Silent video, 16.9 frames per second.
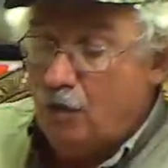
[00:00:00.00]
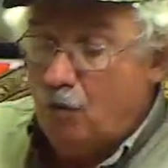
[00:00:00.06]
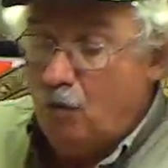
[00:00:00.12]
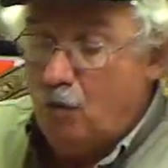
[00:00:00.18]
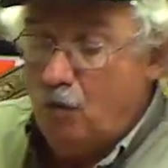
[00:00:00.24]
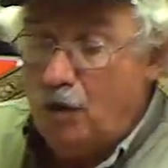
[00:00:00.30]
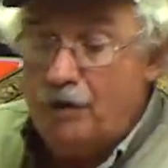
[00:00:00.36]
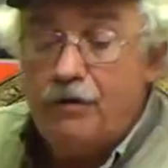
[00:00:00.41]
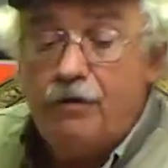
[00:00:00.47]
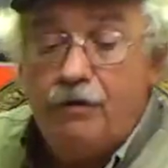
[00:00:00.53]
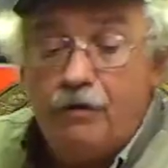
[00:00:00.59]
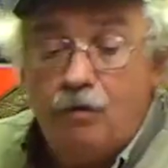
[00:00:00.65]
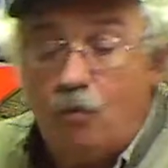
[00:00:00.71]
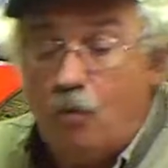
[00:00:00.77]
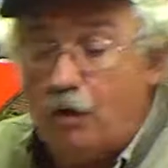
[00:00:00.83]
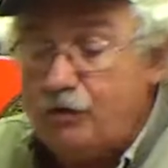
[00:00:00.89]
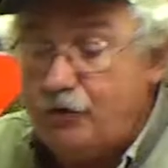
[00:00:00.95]
What
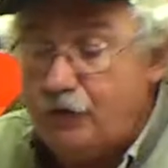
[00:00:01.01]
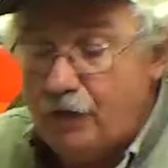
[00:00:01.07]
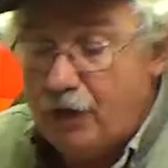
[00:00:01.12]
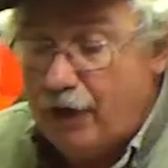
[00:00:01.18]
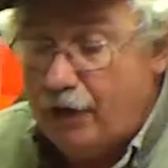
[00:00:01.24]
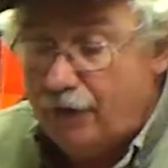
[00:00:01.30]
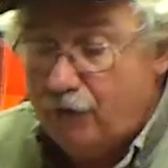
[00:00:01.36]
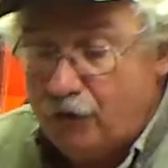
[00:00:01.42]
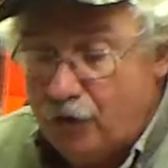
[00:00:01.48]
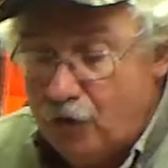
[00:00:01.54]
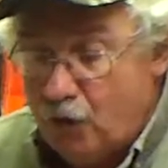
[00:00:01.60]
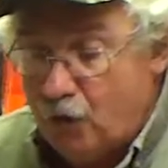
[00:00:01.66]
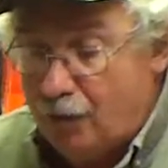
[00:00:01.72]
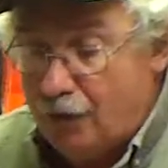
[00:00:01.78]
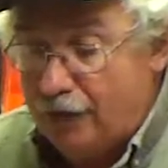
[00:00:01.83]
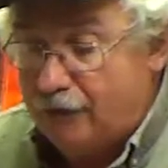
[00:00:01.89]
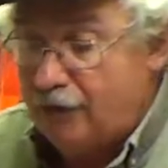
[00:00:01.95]
you have to know
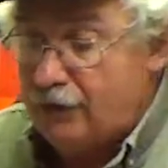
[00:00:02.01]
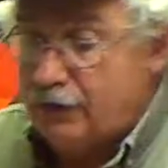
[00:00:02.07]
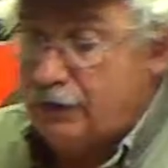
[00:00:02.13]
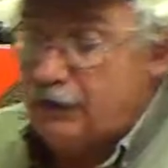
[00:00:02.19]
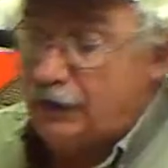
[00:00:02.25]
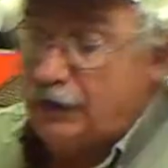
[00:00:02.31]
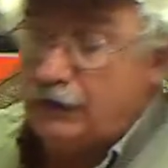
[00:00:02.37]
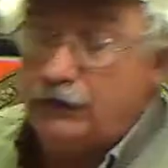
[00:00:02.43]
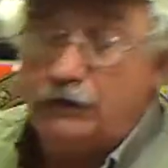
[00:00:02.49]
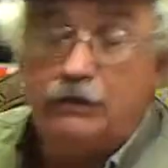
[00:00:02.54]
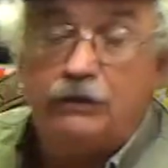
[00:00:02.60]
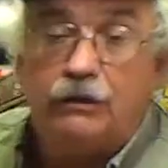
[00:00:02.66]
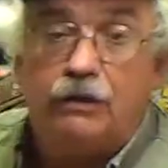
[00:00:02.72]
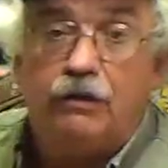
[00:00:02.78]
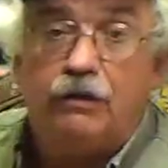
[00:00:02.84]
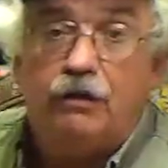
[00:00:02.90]
about these things is